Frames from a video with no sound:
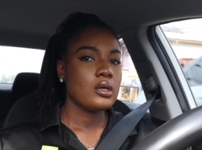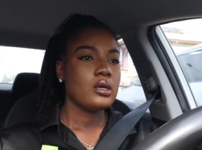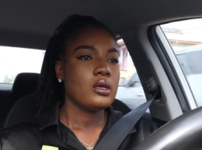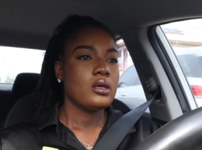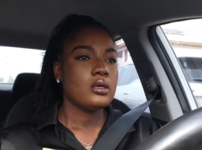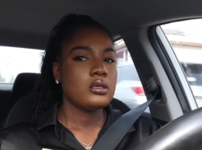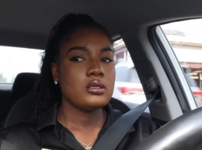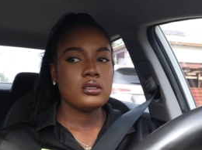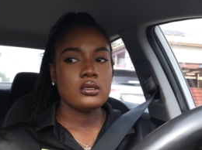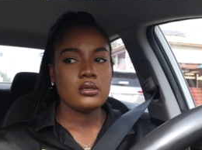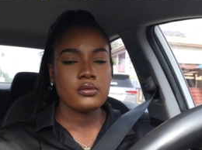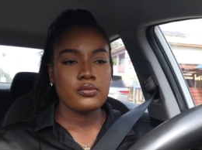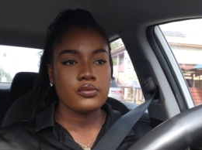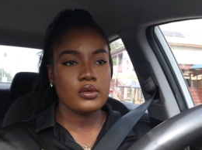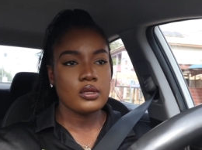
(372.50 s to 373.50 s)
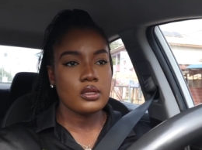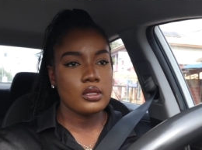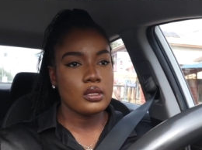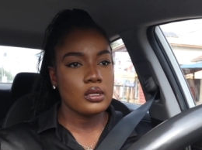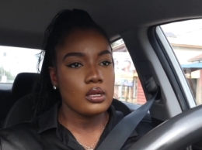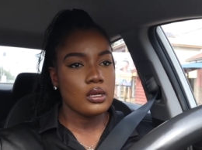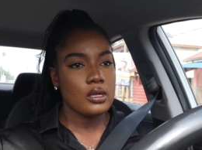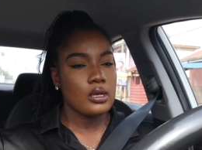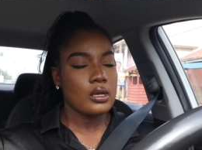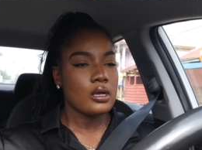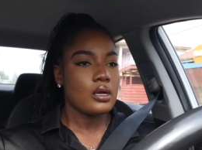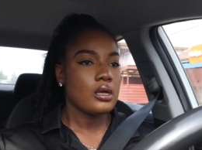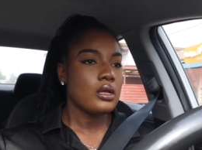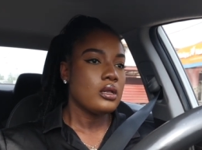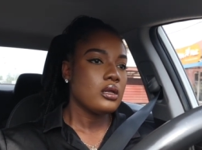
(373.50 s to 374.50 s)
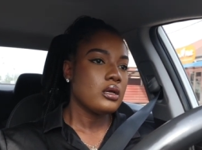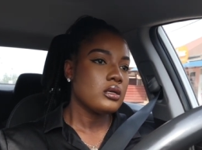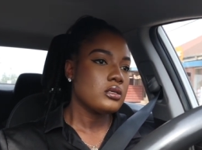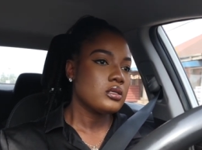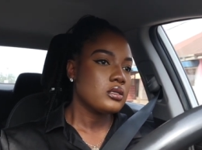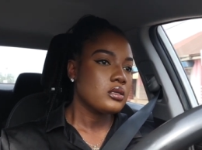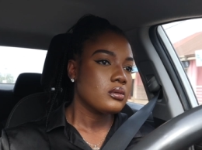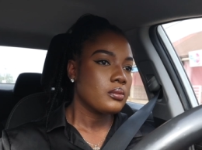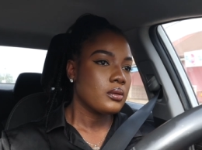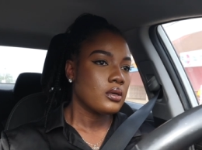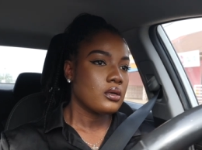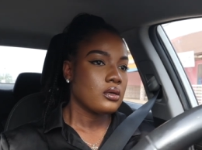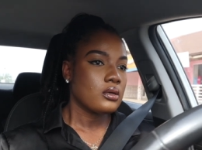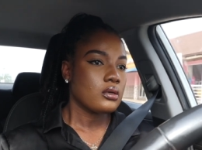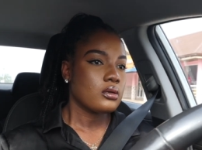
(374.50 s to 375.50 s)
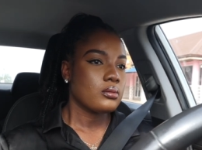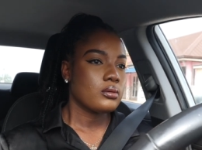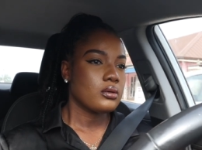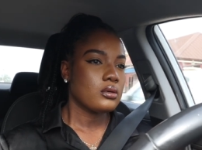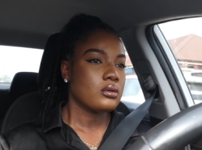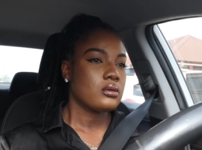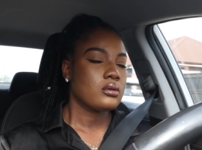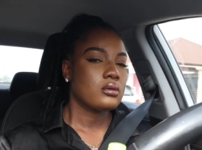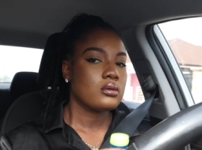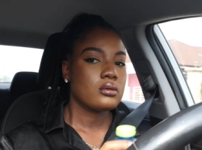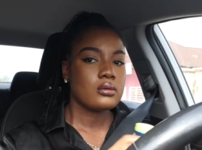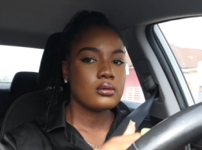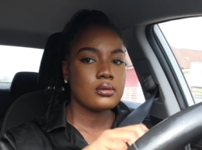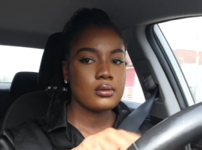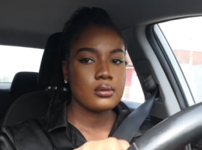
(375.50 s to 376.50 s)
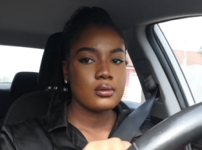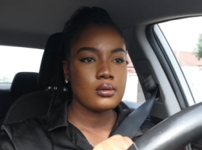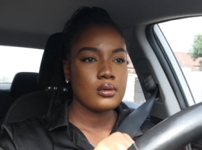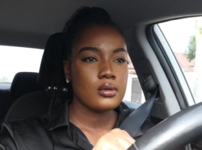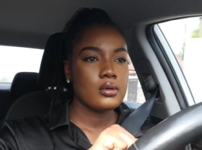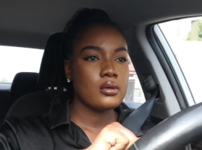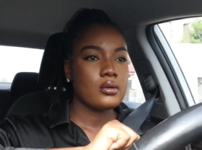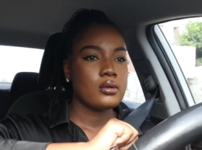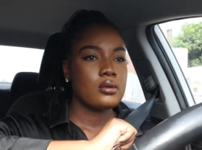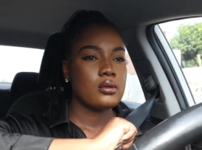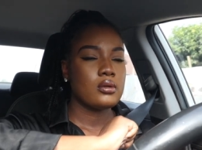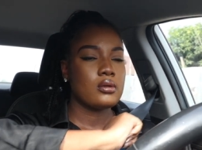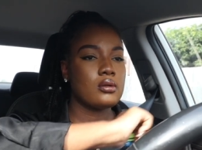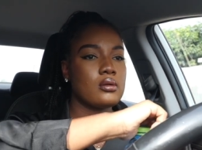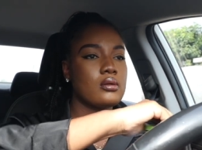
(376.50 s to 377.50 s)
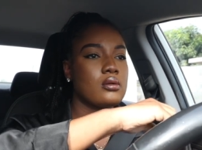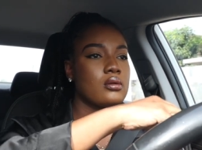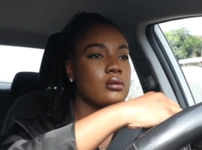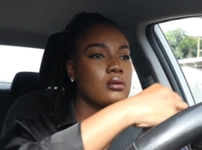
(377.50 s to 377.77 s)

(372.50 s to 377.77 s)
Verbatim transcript: Just a bit of sugar to that horrid bitter.